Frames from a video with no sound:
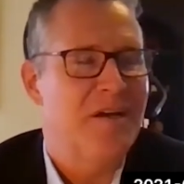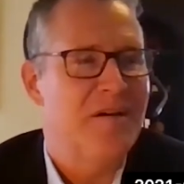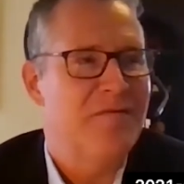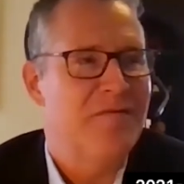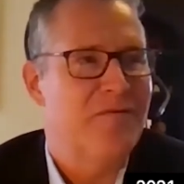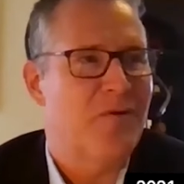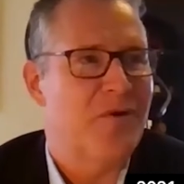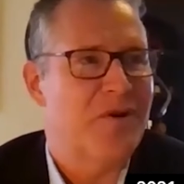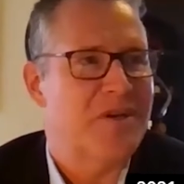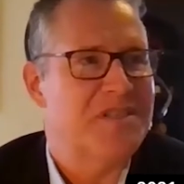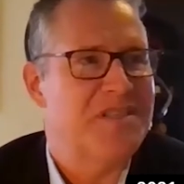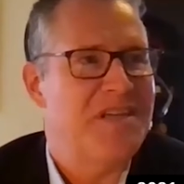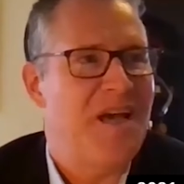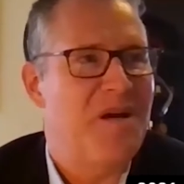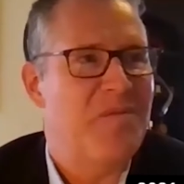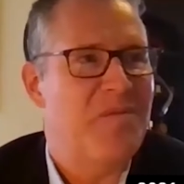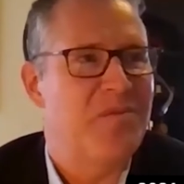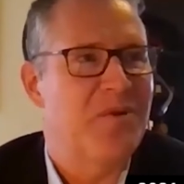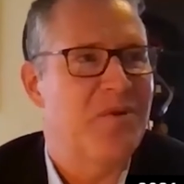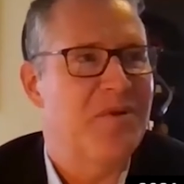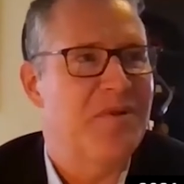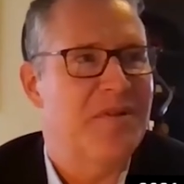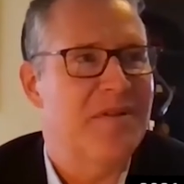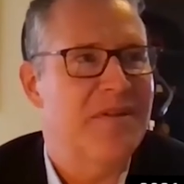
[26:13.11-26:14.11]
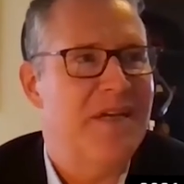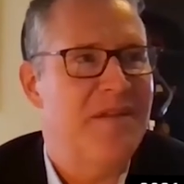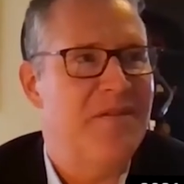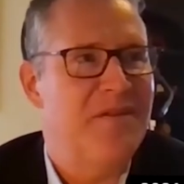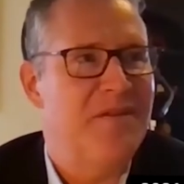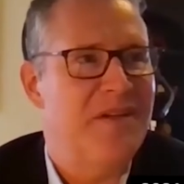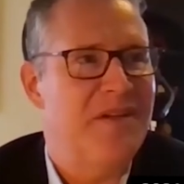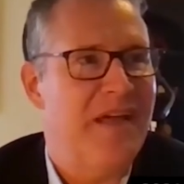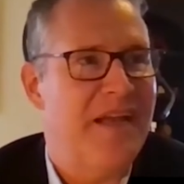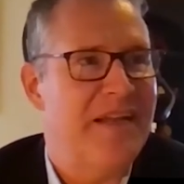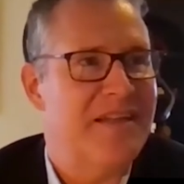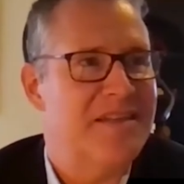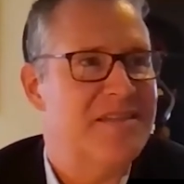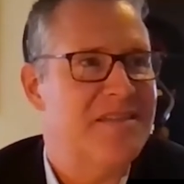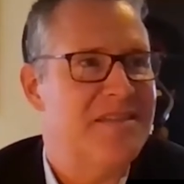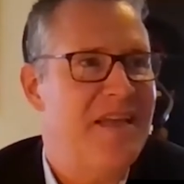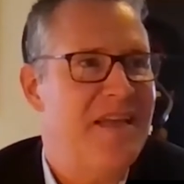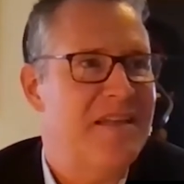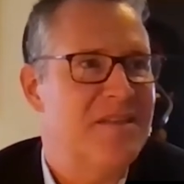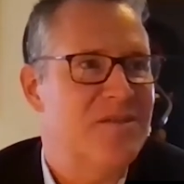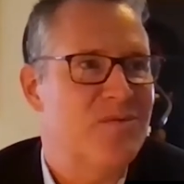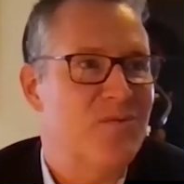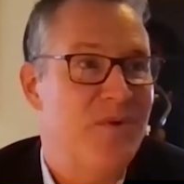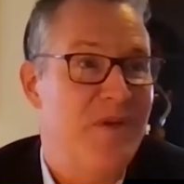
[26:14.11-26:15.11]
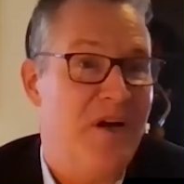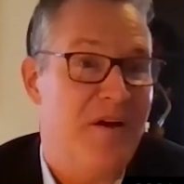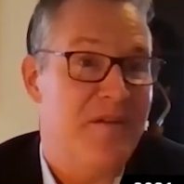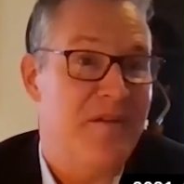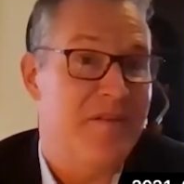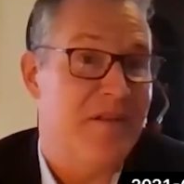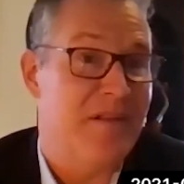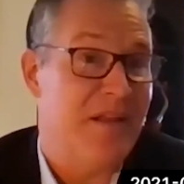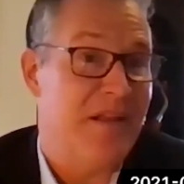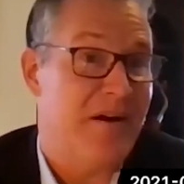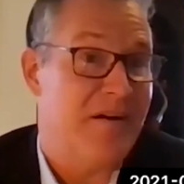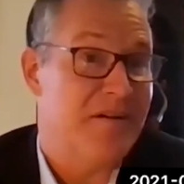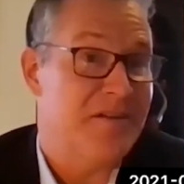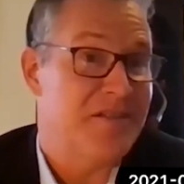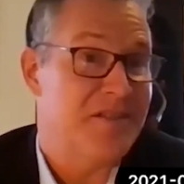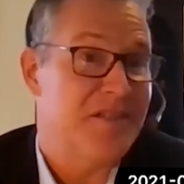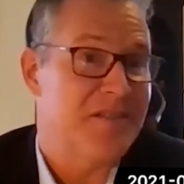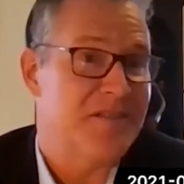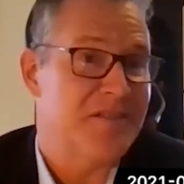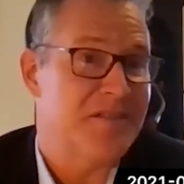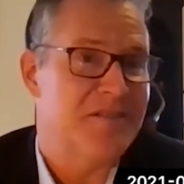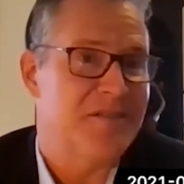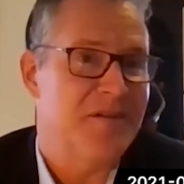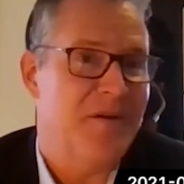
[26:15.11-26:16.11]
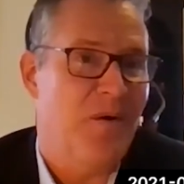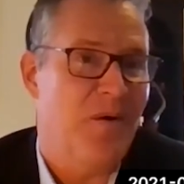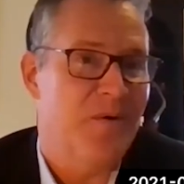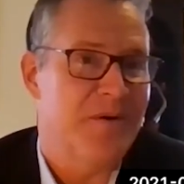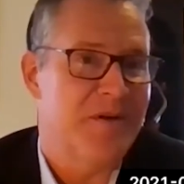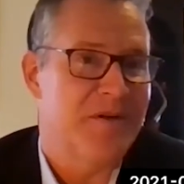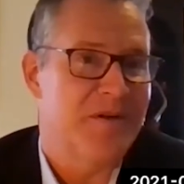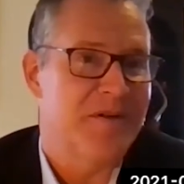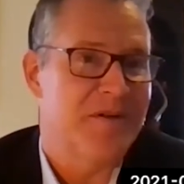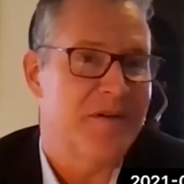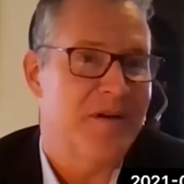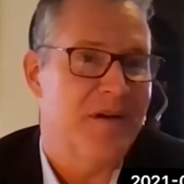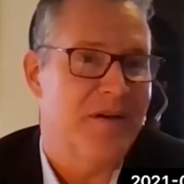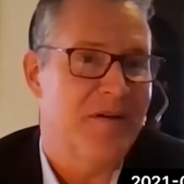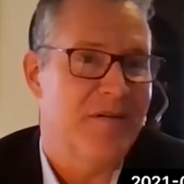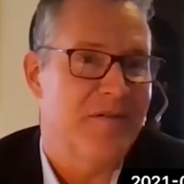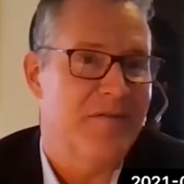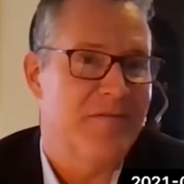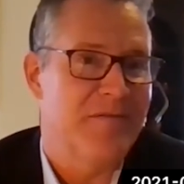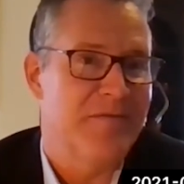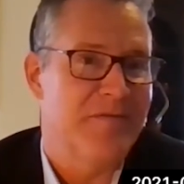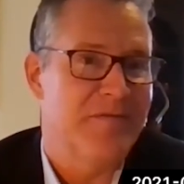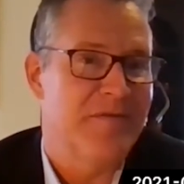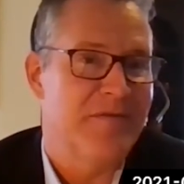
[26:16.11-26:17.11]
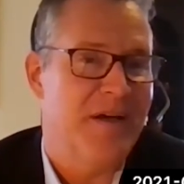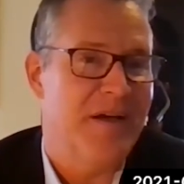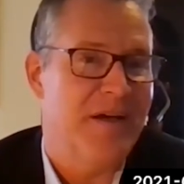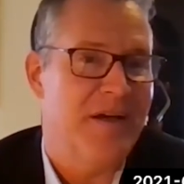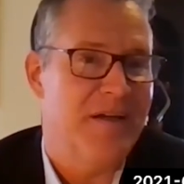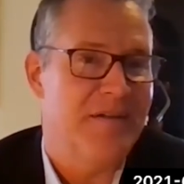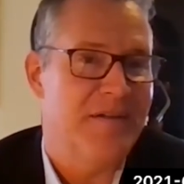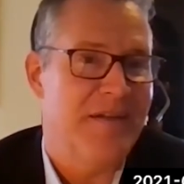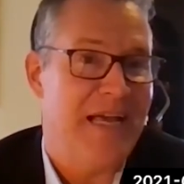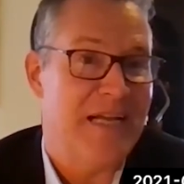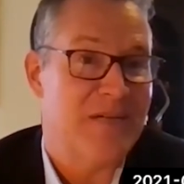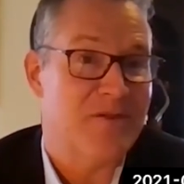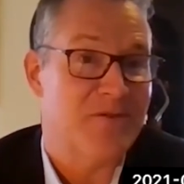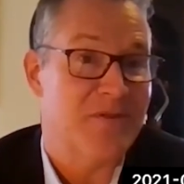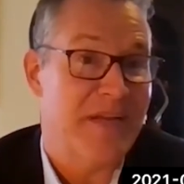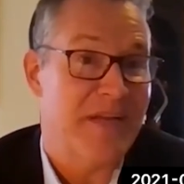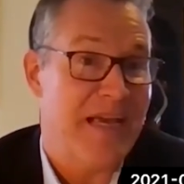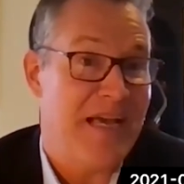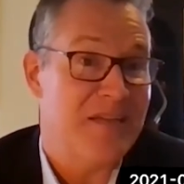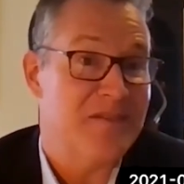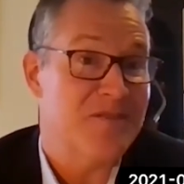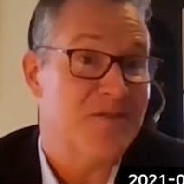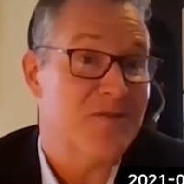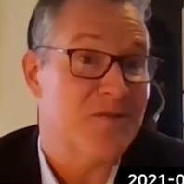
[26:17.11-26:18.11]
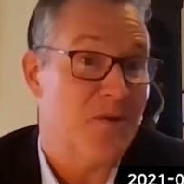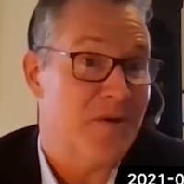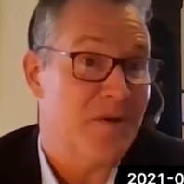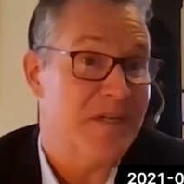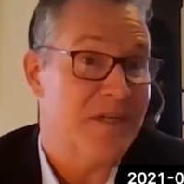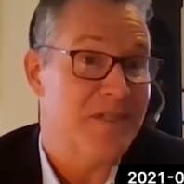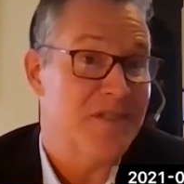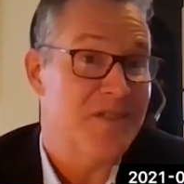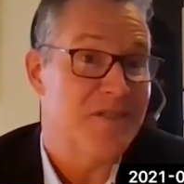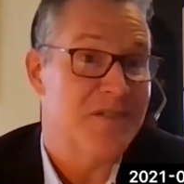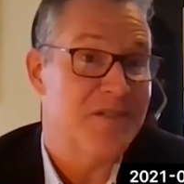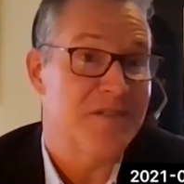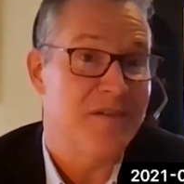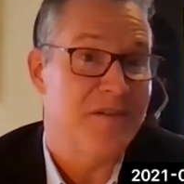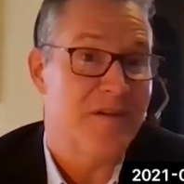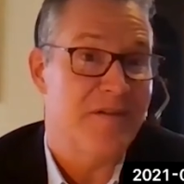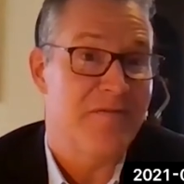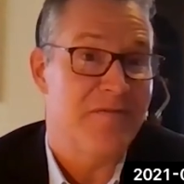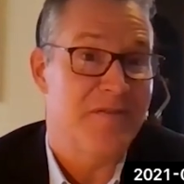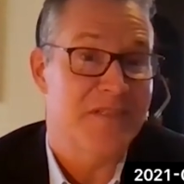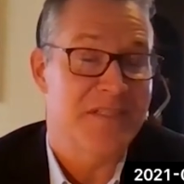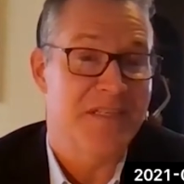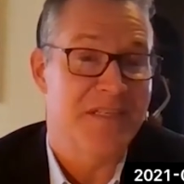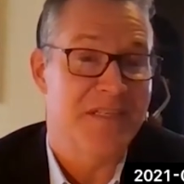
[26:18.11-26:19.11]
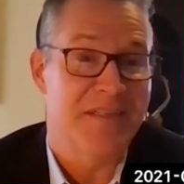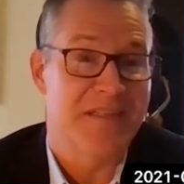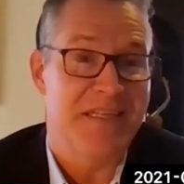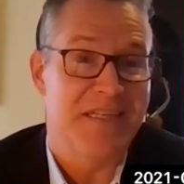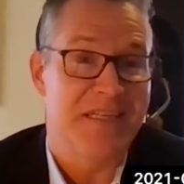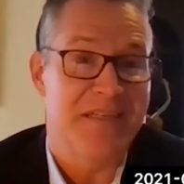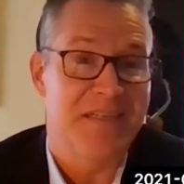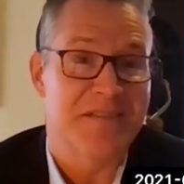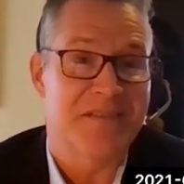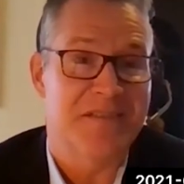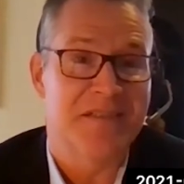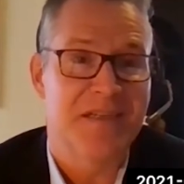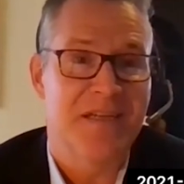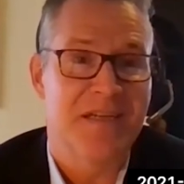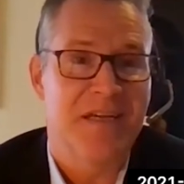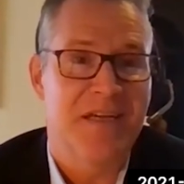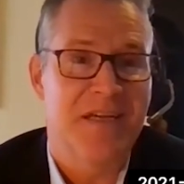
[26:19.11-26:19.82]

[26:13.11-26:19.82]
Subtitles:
For example, in the United States, we are the largest owner of natural gas storage facilities.